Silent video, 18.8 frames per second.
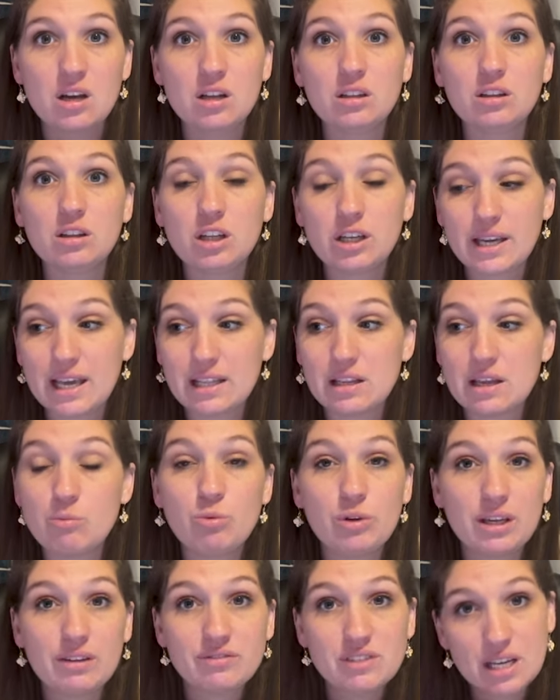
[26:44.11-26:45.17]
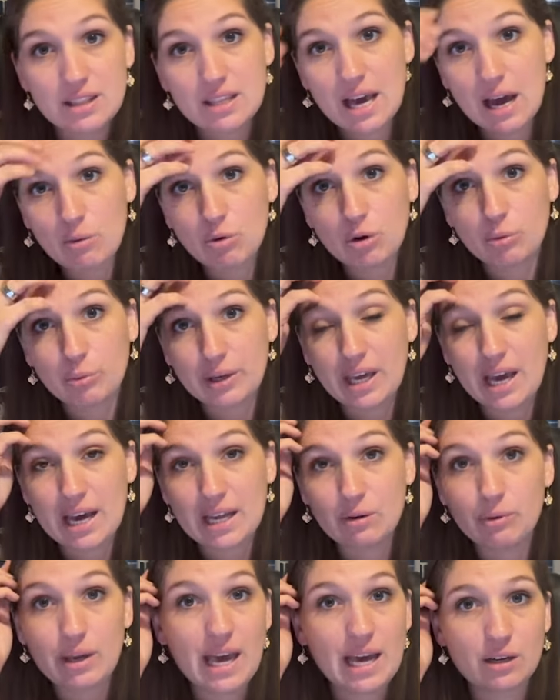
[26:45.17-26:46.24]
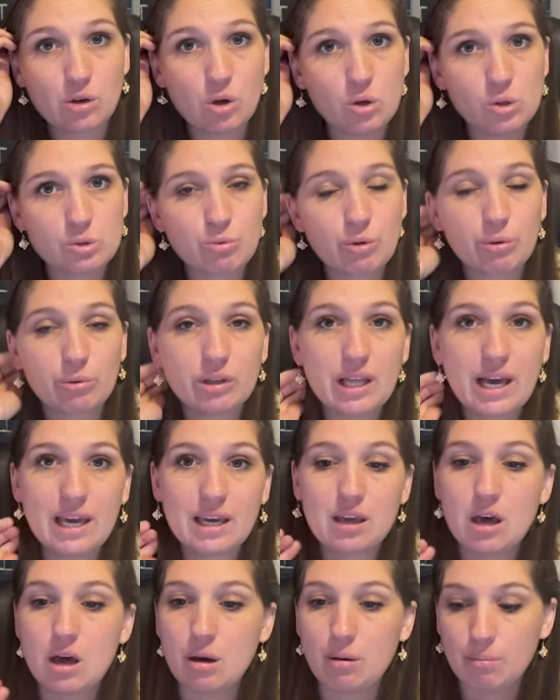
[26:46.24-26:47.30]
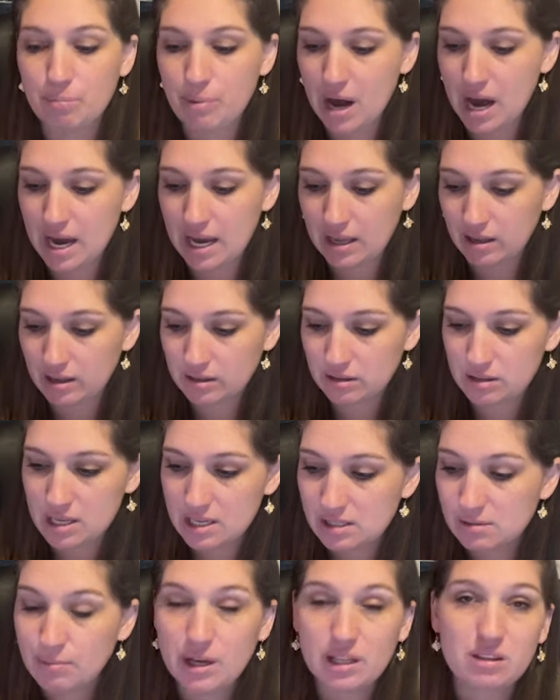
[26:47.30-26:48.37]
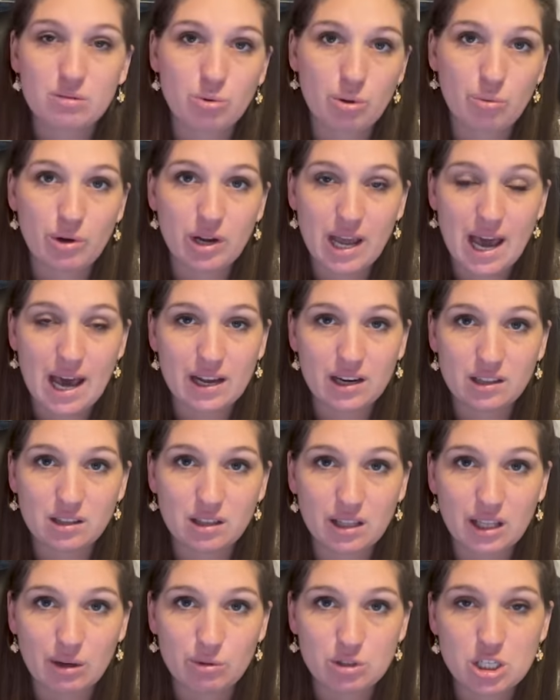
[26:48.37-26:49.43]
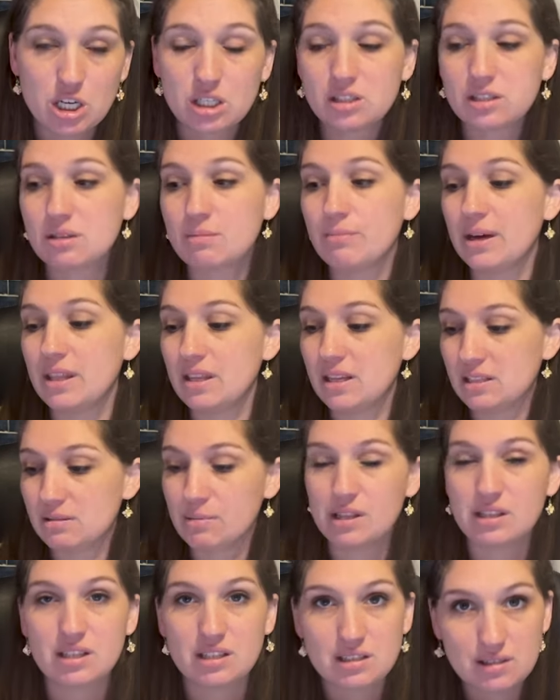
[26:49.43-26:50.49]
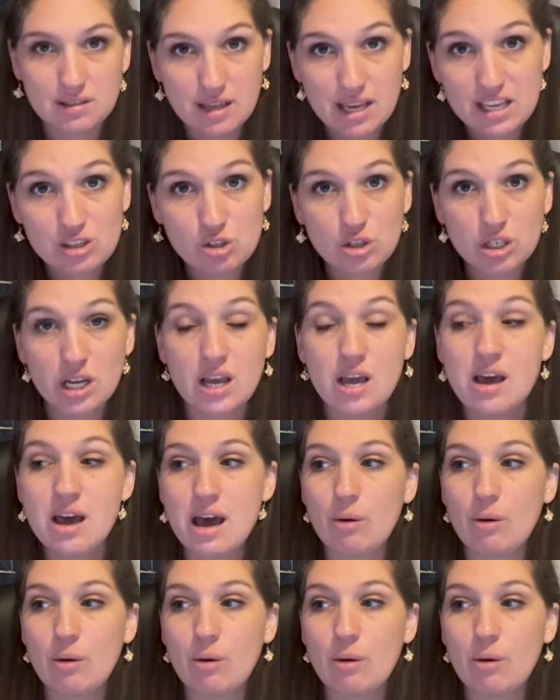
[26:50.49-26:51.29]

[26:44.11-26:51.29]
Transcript: Look at, and we've done that where we add, we had goals. We were like, by this month, we want to add in the language arts. By this month, it's the history.